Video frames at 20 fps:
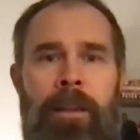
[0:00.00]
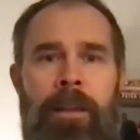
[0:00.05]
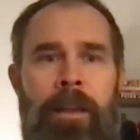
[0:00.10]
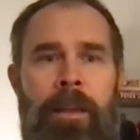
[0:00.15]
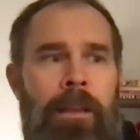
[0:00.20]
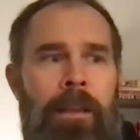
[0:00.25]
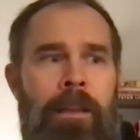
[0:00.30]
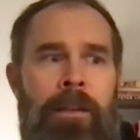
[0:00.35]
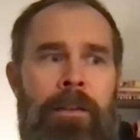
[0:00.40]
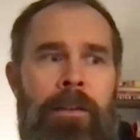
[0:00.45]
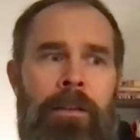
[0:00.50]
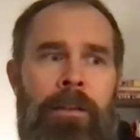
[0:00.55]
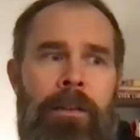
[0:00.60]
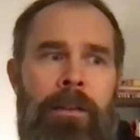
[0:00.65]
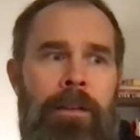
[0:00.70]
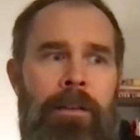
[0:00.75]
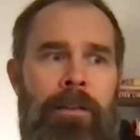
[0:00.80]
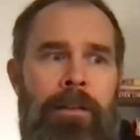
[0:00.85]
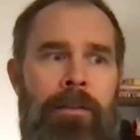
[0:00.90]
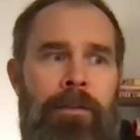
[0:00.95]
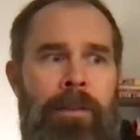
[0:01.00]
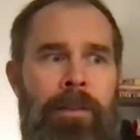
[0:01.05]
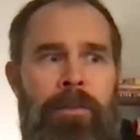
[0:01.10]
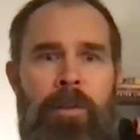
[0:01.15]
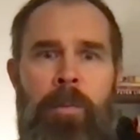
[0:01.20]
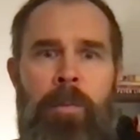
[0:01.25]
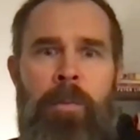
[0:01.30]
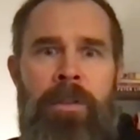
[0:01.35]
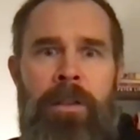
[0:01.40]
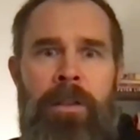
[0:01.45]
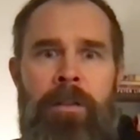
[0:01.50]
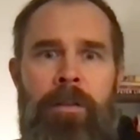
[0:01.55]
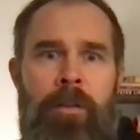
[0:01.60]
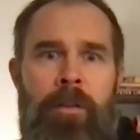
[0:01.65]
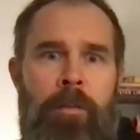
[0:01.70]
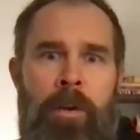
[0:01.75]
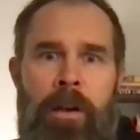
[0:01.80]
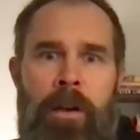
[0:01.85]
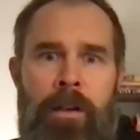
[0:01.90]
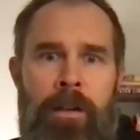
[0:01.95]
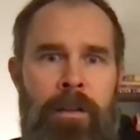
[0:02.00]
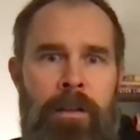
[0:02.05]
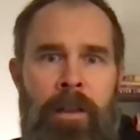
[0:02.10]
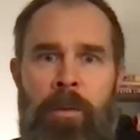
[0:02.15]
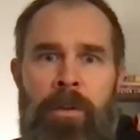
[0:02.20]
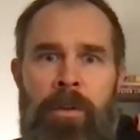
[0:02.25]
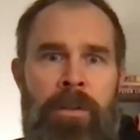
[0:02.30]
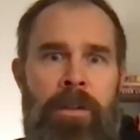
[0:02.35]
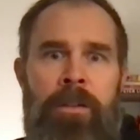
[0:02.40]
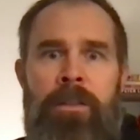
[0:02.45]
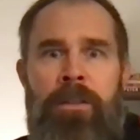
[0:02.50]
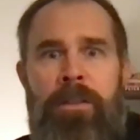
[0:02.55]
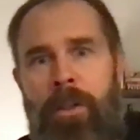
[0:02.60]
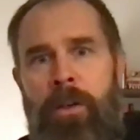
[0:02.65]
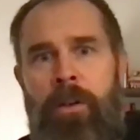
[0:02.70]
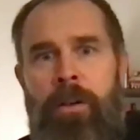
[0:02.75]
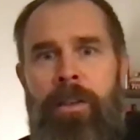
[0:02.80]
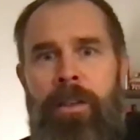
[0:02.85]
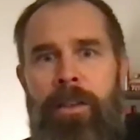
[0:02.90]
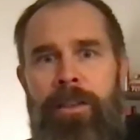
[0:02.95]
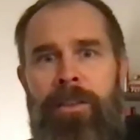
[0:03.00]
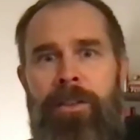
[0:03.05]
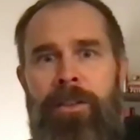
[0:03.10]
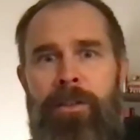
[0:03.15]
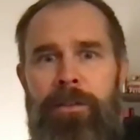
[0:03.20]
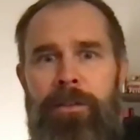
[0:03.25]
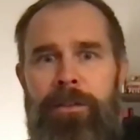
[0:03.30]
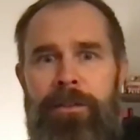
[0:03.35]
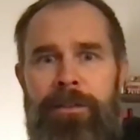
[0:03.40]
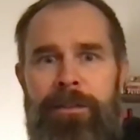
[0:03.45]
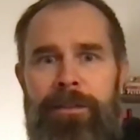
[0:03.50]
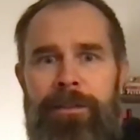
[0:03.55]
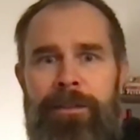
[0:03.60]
hey, there's 50% of the market that we're not talking to,